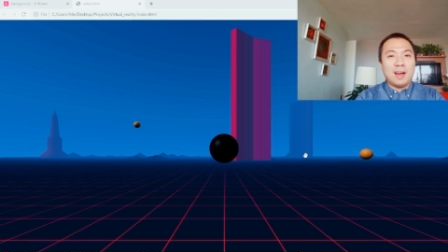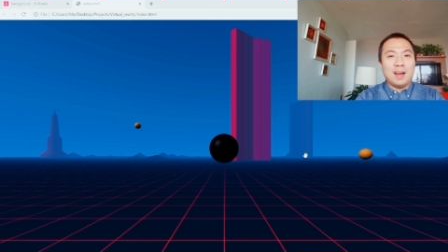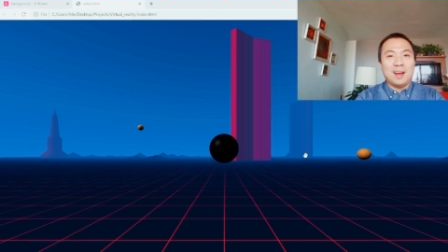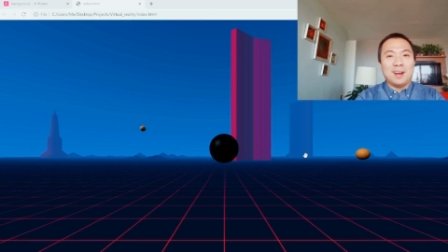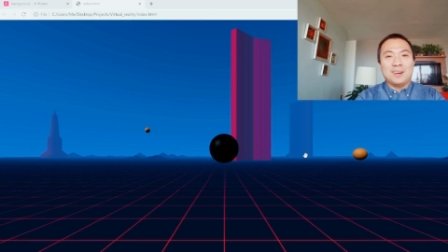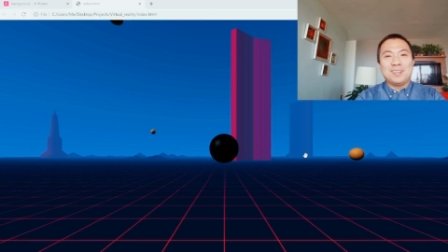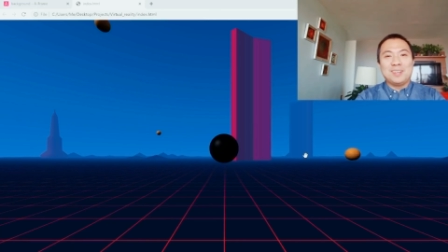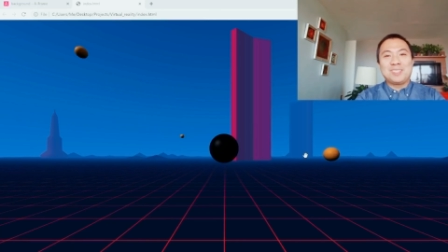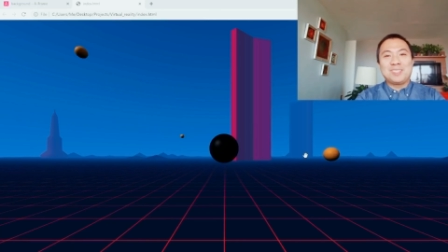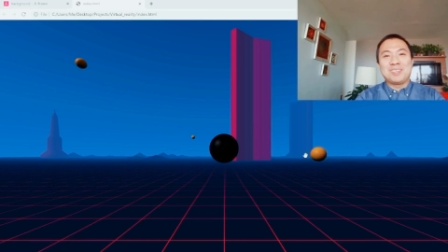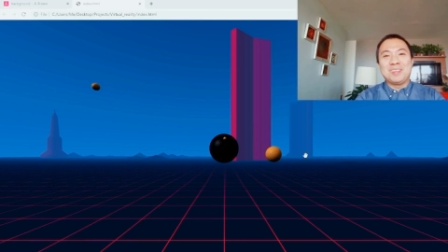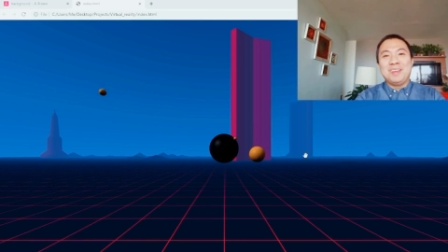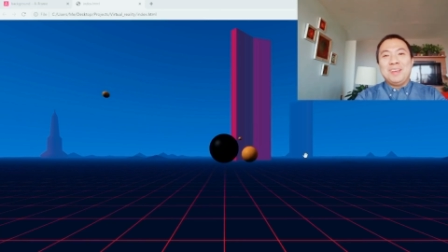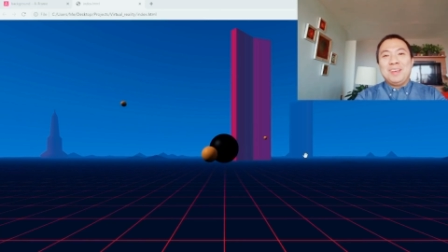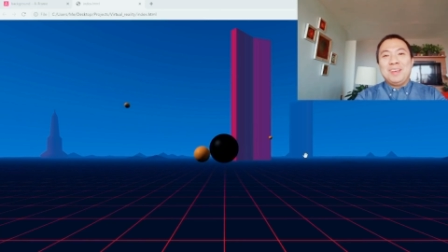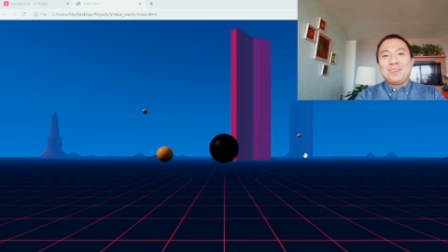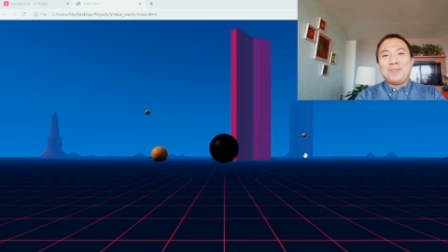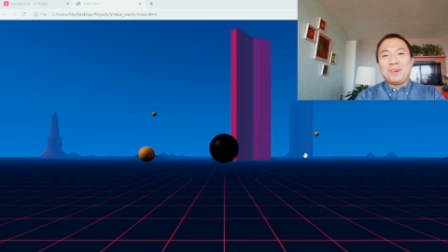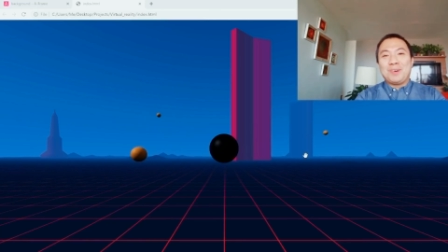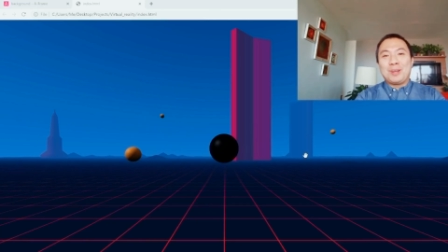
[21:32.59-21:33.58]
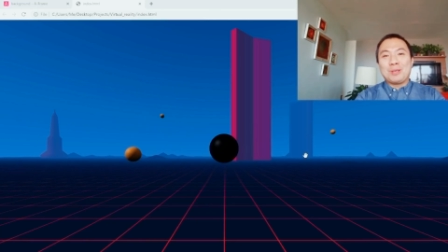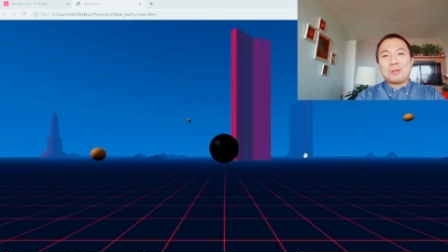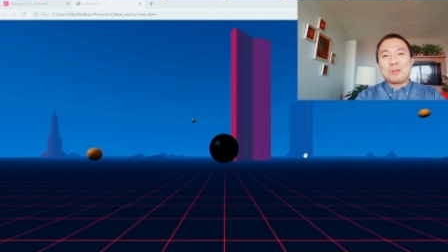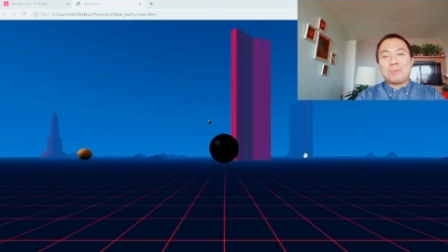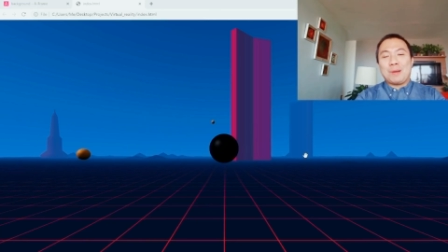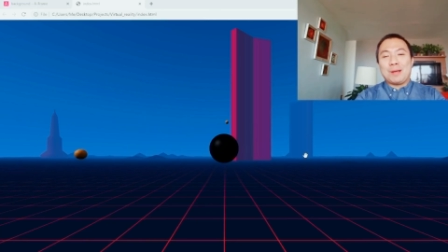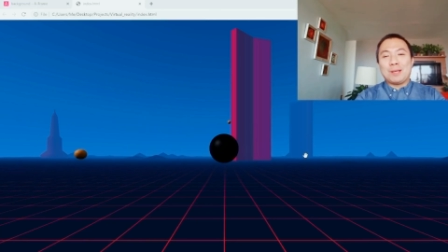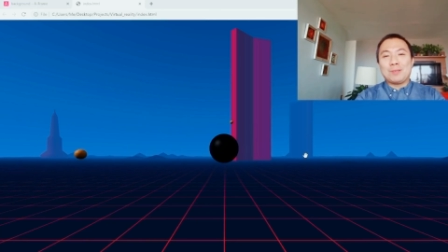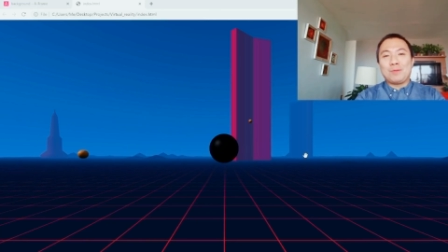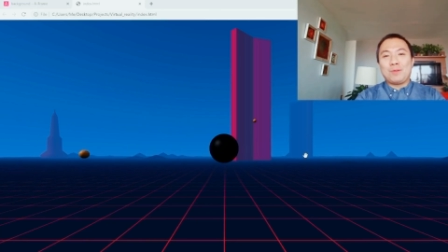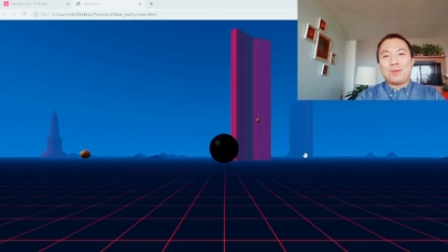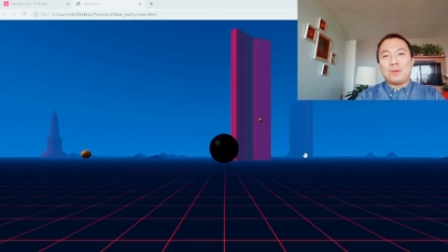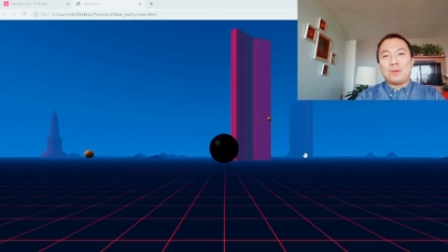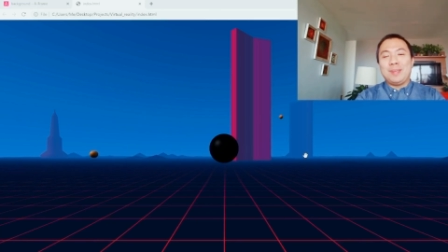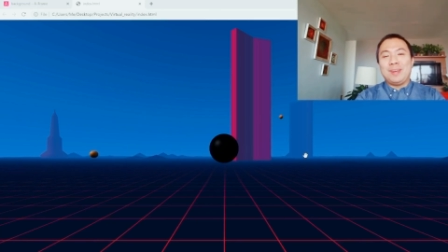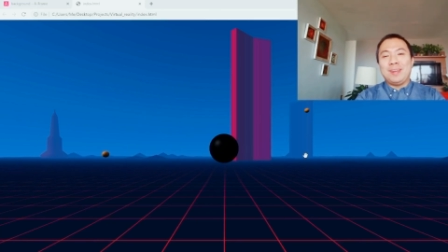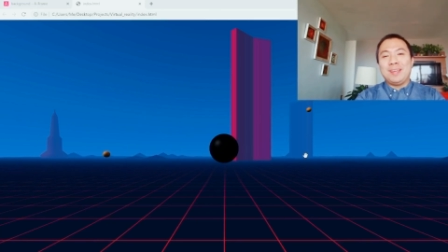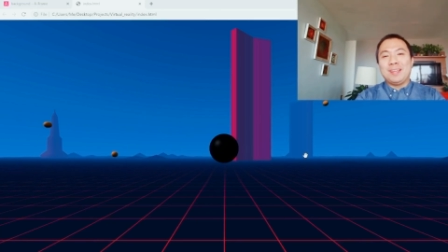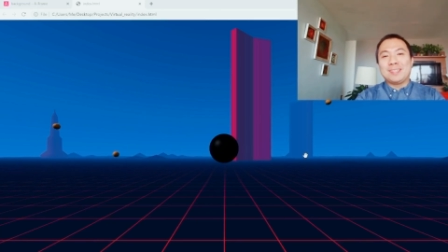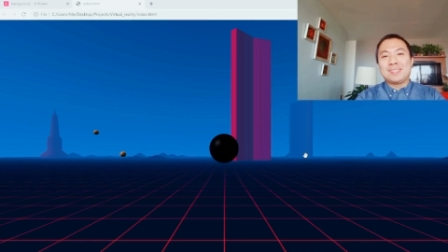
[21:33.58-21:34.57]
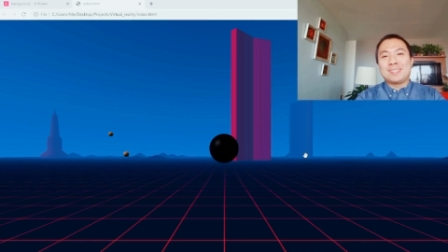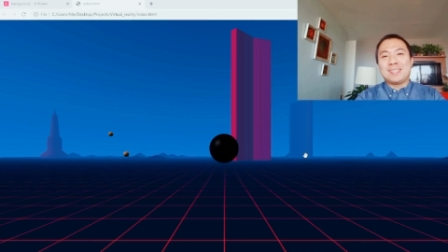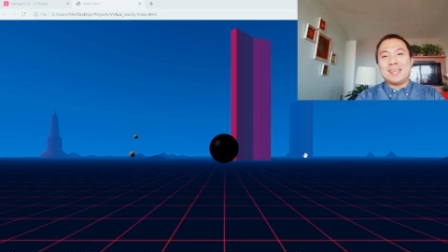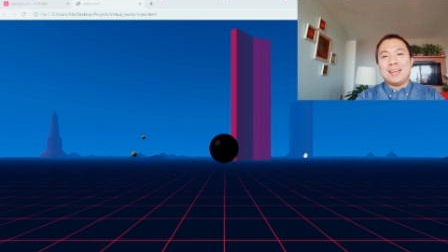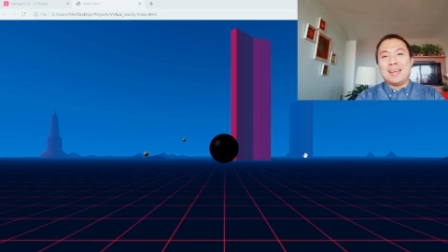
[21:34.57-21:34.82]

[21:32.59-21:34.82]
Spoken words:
hours, for this past few minutes.